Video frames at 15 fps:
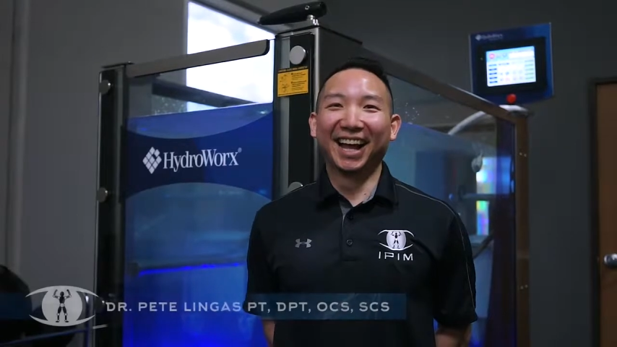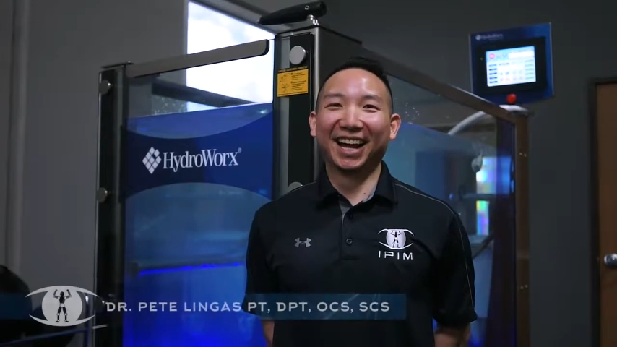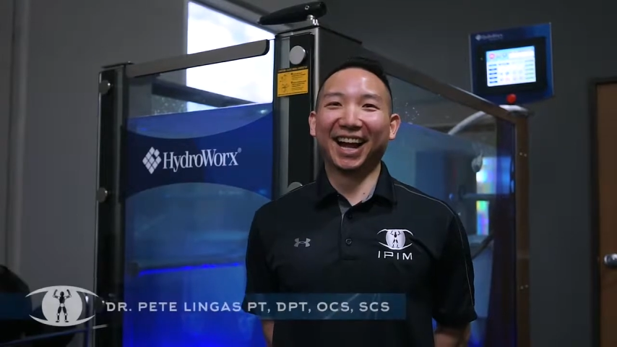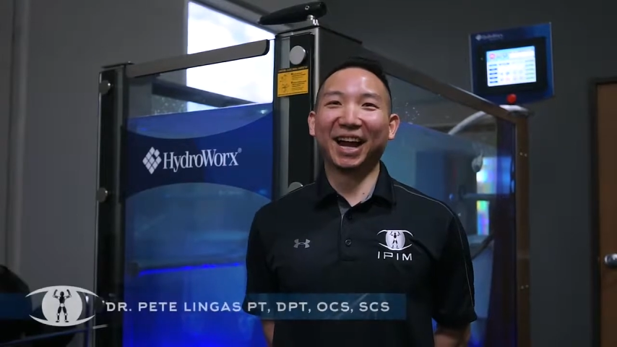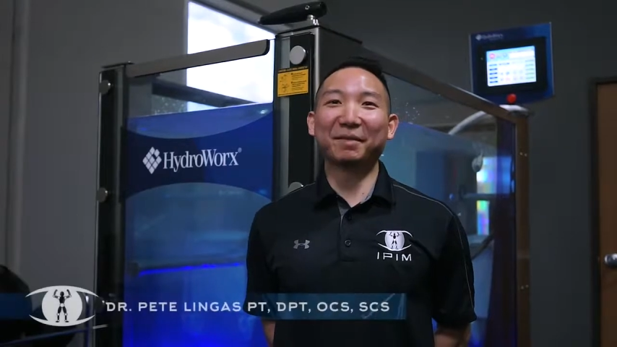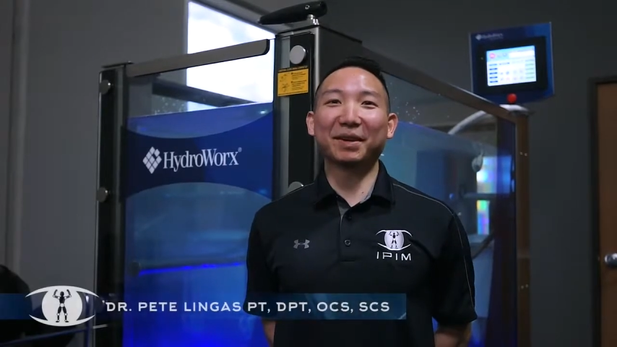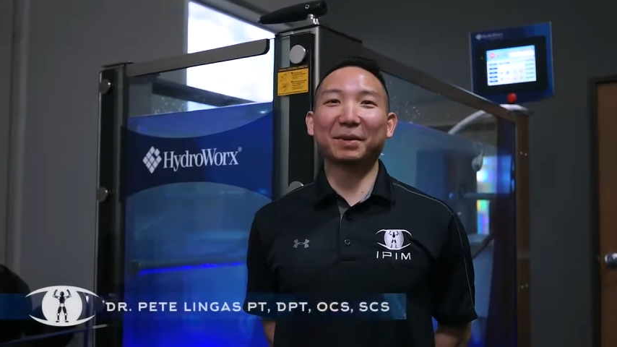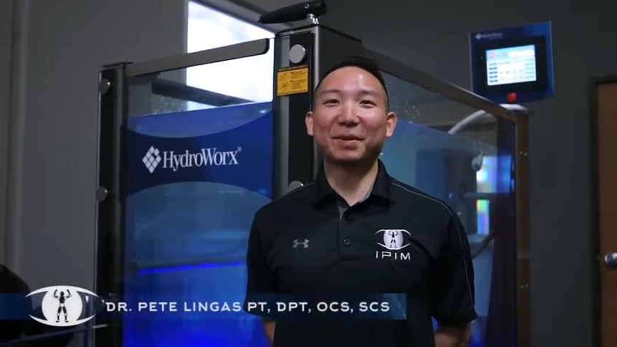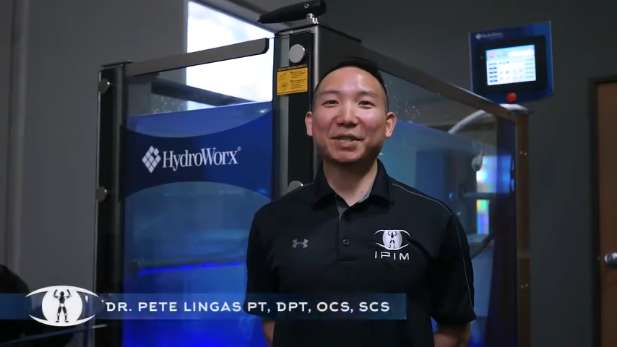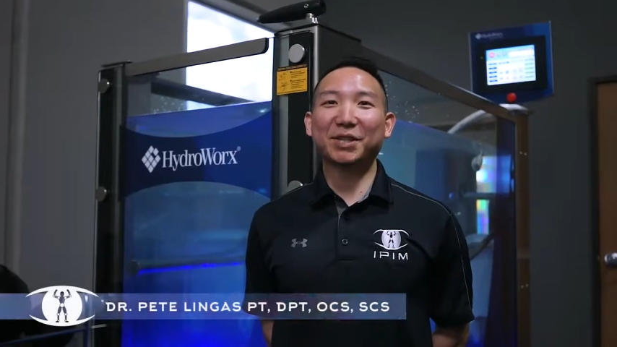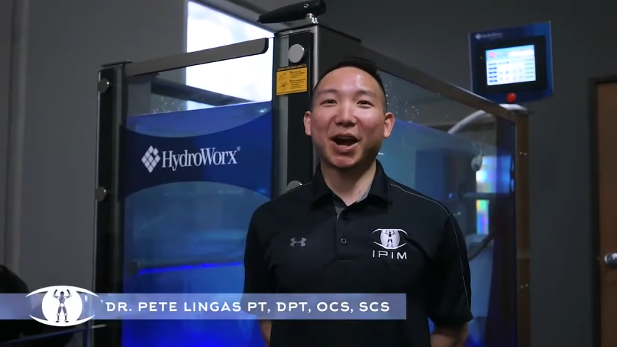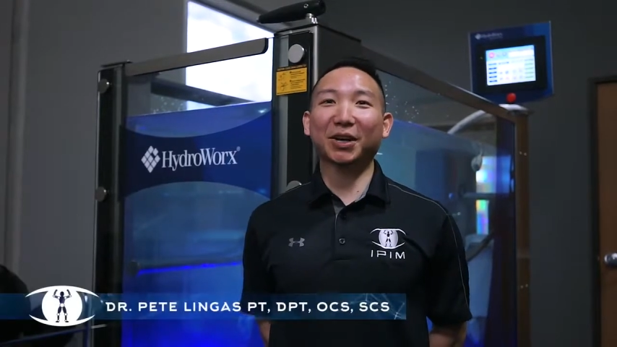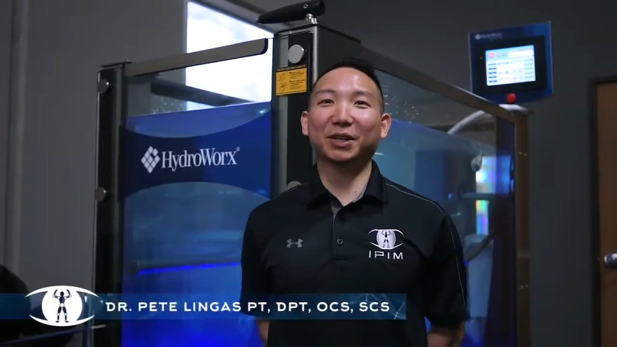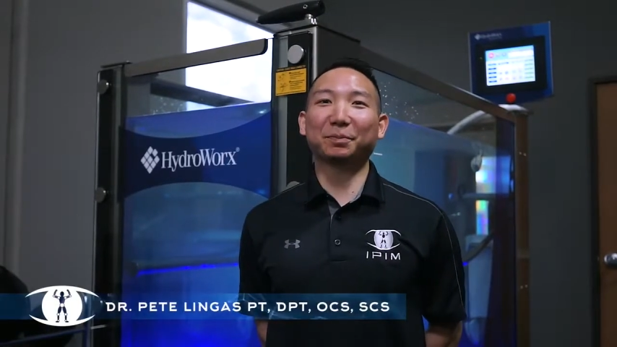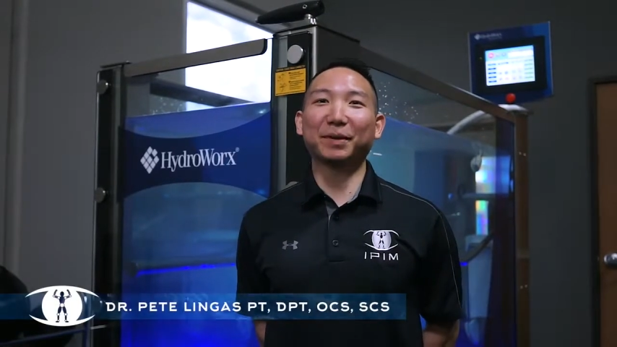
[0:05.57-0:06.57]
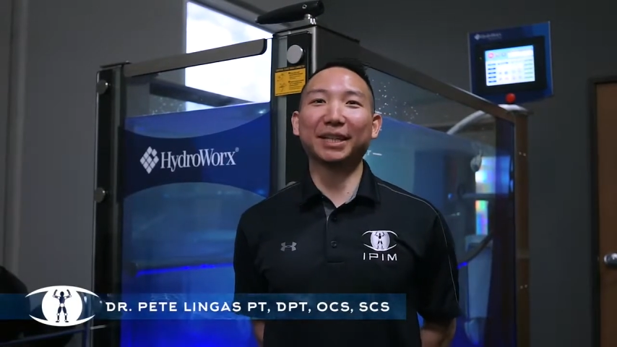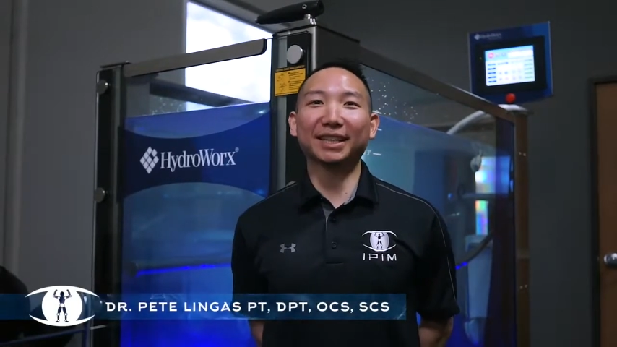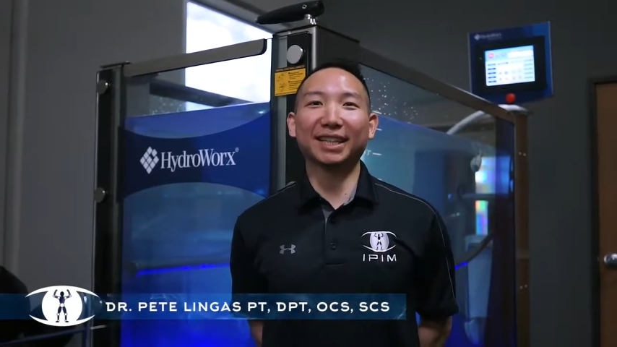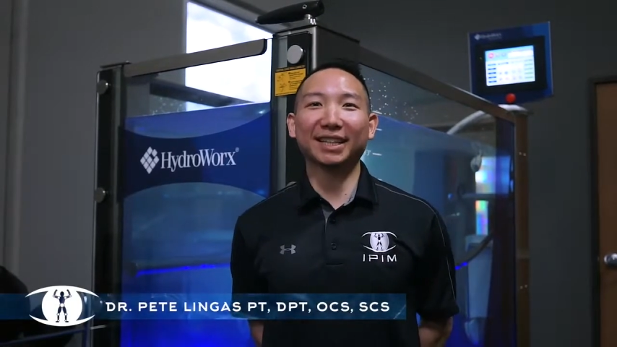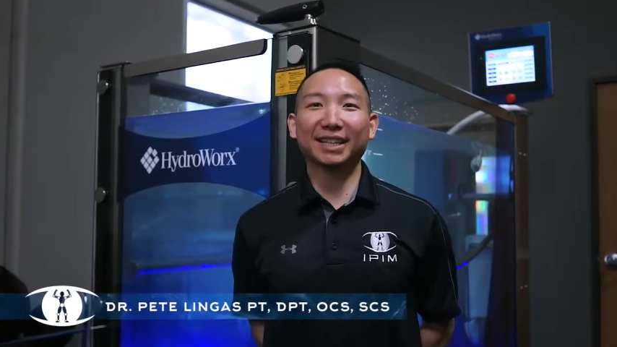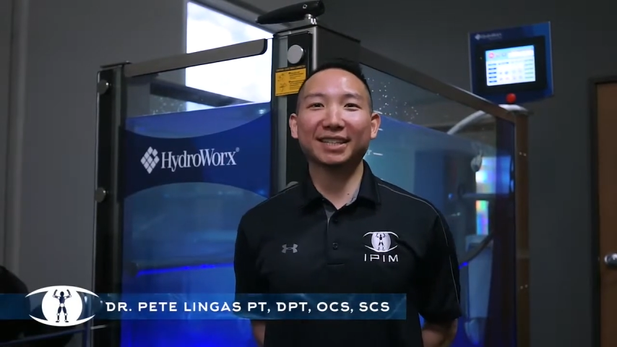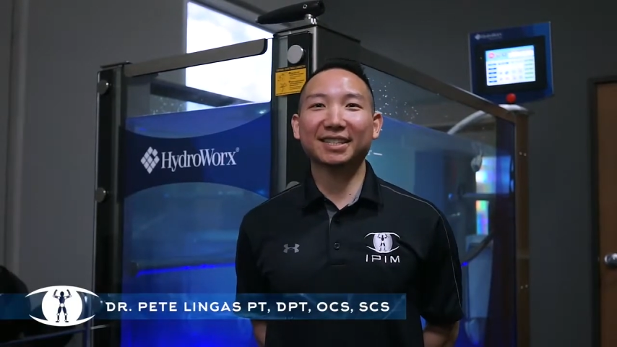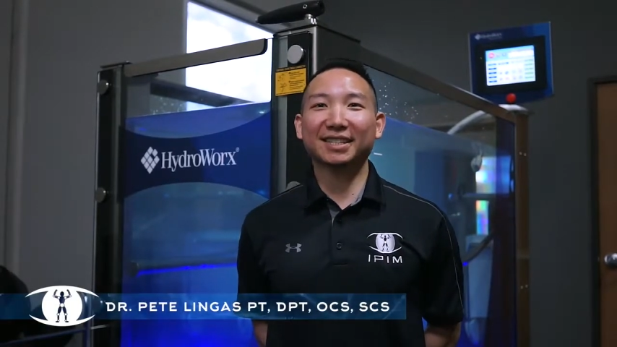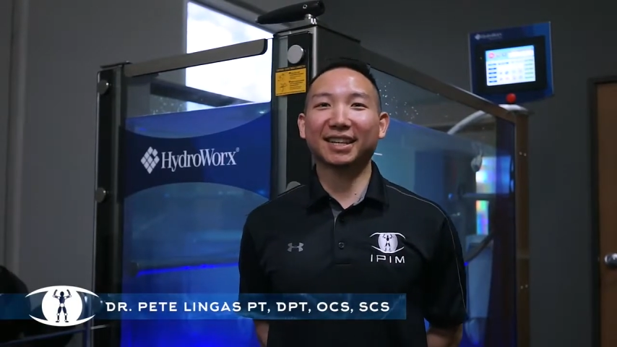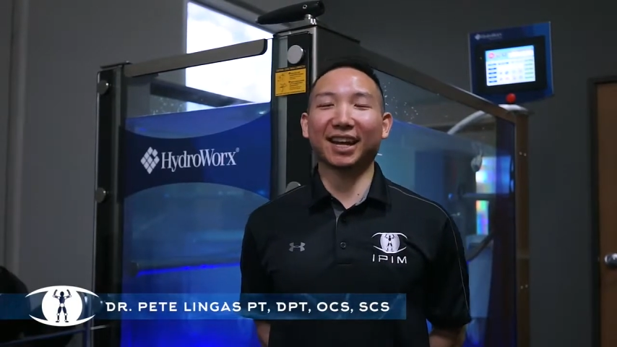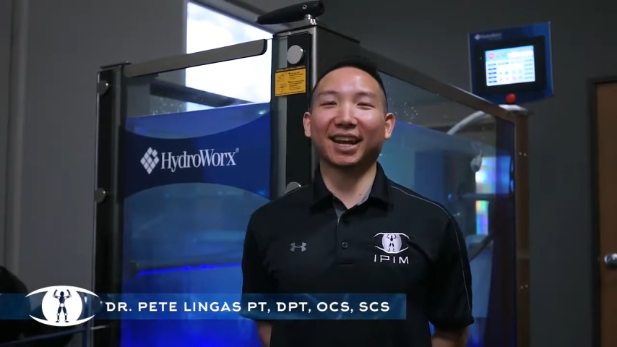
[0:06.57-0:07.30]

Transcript: Hi, my name is Dr. Pete Lingus,